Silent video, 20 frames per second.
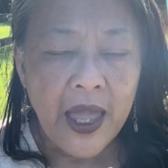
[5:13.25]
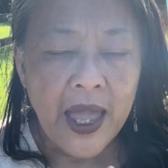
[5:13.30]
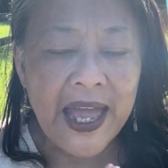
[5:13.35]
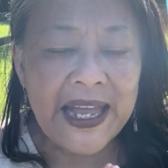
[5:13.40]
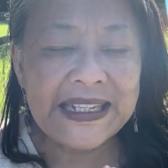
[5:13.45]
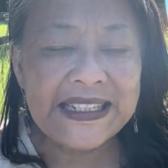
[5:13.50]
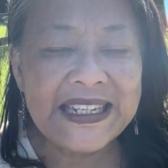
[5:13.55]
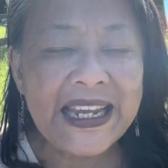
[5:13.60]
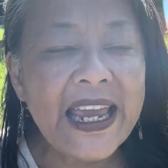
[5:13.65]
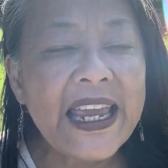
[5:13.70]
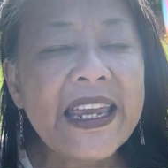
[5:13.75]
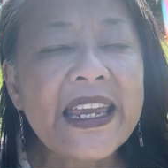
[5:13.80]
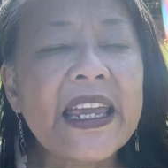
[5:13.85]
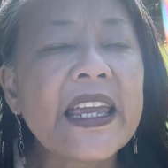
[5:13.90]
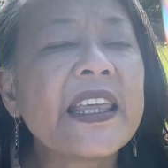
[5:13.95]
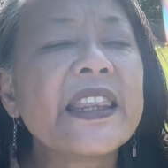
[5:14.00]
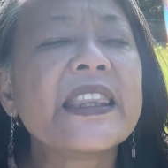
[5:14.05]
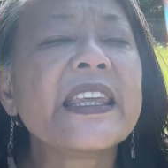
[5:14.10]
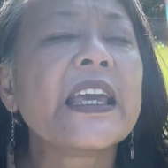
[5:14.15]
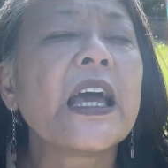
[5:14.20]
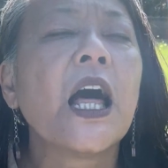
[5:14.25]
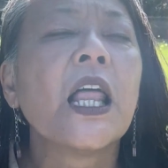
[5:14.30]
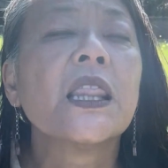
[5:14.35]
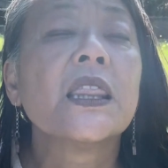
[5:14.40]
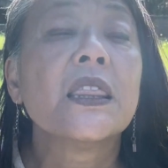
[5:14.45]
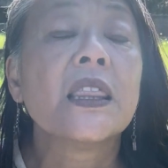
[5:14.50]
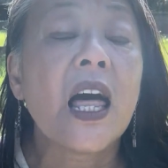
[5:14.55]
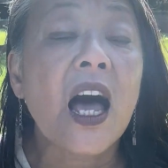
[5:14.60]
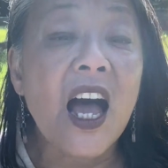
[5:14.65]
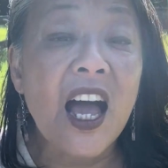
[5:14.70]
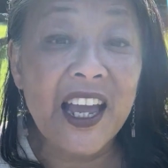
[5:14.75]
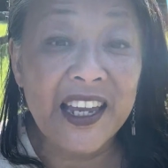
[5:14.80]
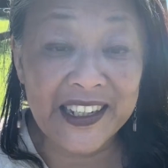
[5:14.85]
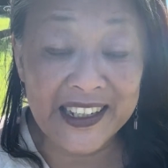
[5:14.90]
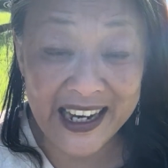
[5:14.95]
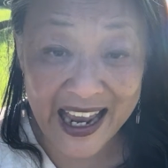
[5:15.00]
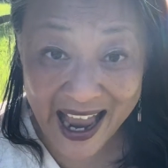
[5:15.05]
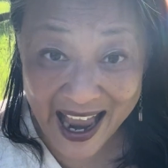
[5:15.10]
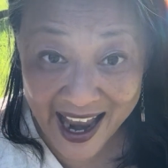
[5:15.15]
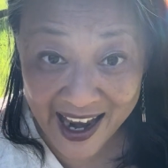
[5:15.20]
and taking the aligned
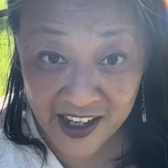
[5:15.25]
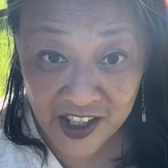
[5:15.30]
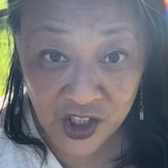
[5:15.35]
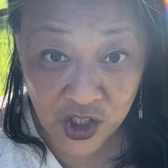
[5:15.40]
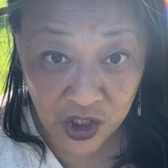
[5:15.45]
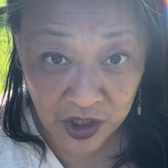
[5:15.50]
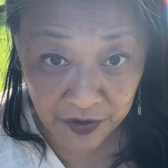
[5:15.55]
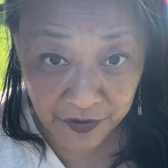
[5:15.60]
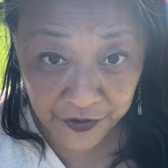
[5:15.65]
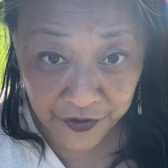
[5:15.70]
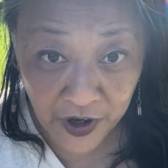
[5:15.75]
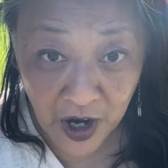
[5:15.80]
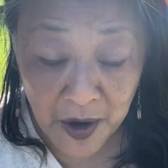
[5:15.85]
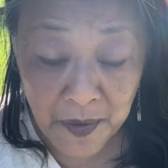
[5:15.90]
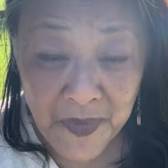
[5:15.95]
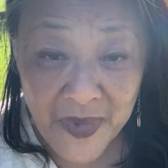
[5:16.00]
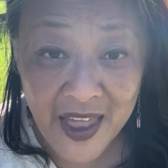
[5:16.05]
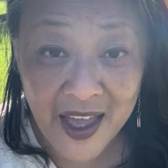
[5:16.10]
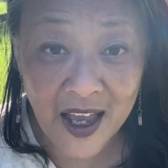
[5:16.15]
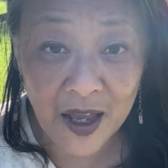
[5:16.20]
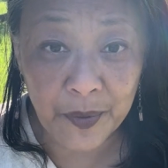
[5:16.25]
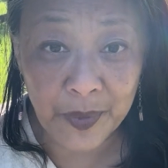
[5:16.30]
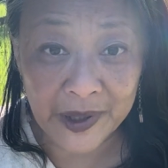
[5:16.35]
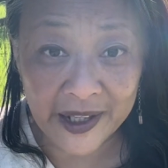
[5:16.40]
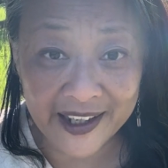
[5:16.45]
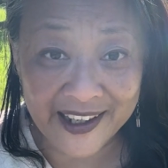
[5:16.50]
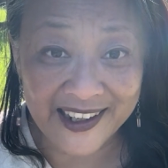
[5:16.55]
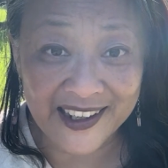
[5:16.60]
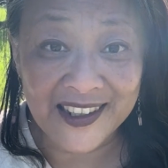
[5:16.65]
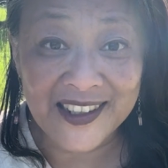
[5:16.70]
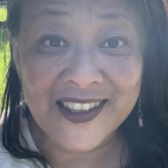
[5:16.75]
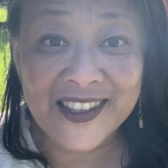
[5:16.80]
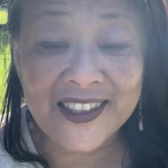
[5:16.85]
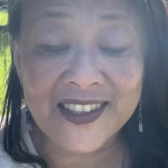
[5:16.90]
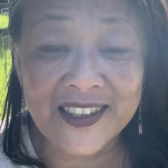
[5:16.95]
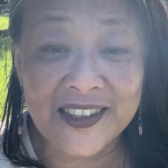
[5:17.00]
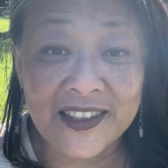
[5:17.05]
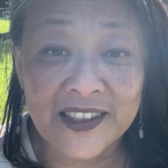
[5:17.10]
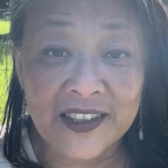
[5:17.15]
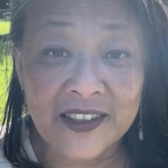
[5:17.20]
action from that
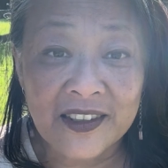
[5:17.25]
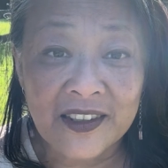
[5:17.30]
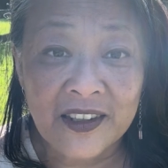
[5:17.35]
place